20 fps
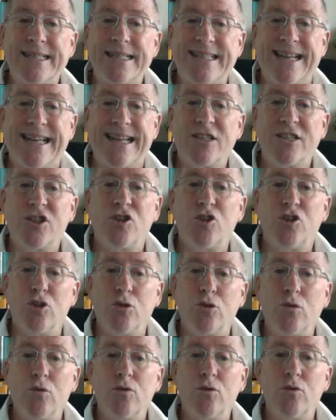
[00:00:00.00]
tense
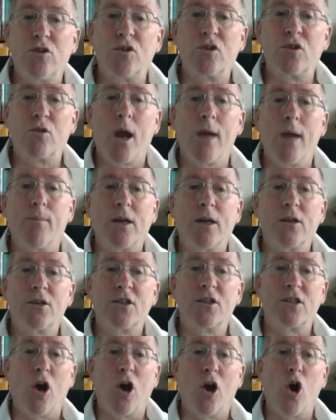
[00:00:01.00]
to describe it.
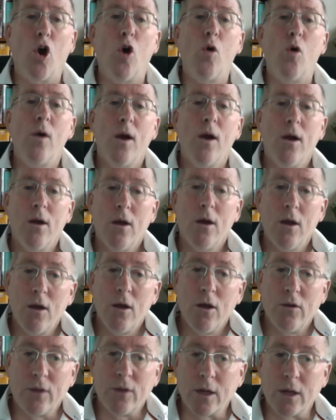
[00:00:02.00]
So
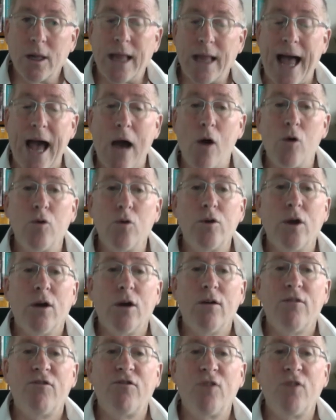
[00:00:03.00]
the cloud
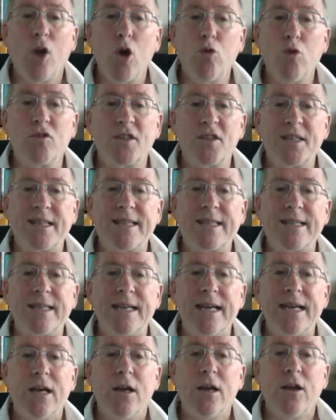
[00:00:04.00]

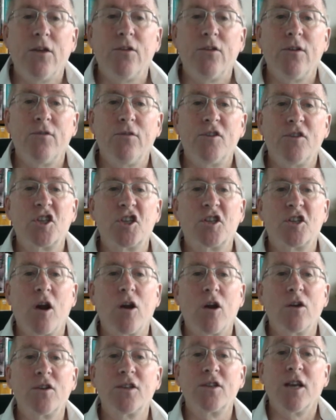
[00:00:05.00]
floats, the
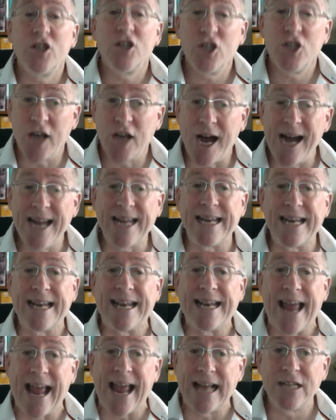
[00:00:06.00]
stars
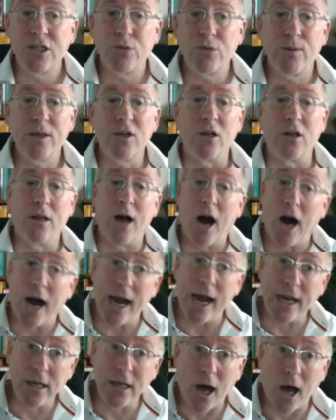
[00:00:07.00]
shine and twinkle,
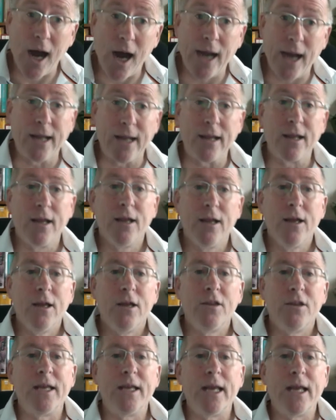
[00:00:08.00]
I lie.
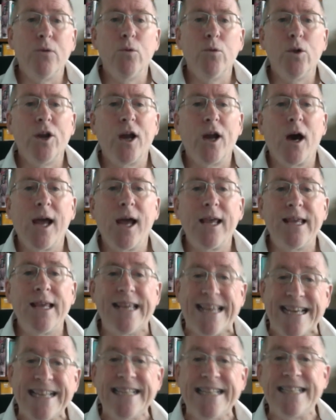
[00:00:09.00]
The inward eye
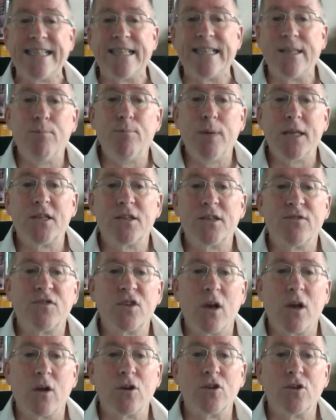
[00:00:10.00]
is the bliss of
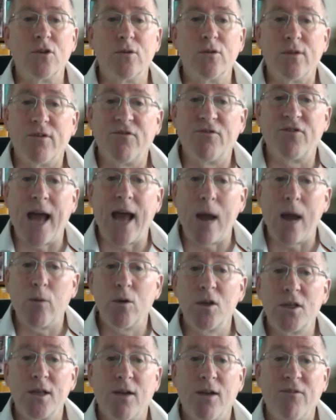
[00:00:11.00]
solitude. The
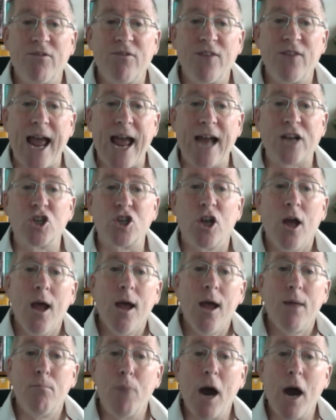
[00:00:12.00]
flowers flash.
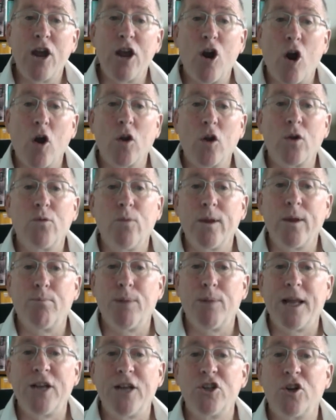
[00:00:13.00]
My heart with
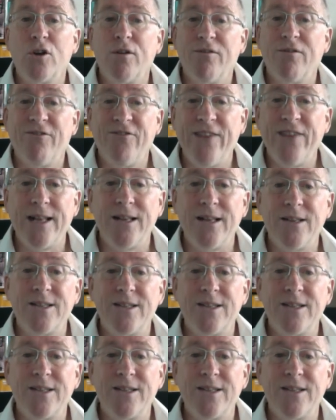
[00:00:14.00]
pleasure fills